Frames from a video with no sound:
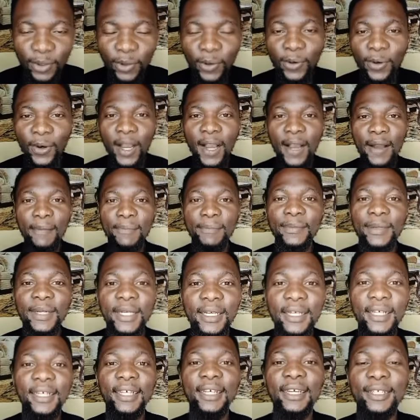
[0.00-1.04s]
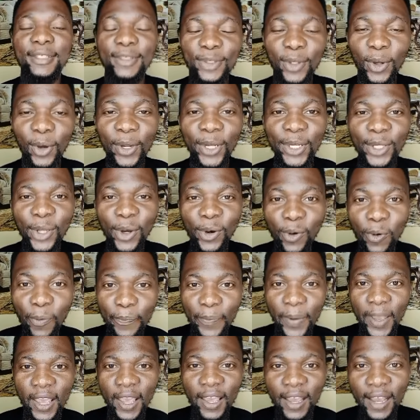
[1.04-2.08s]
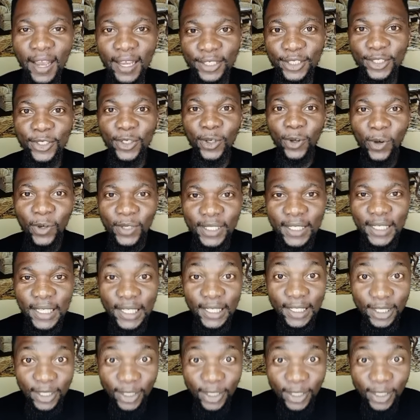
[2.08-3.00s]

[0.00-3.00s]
But every sensible person can see through you.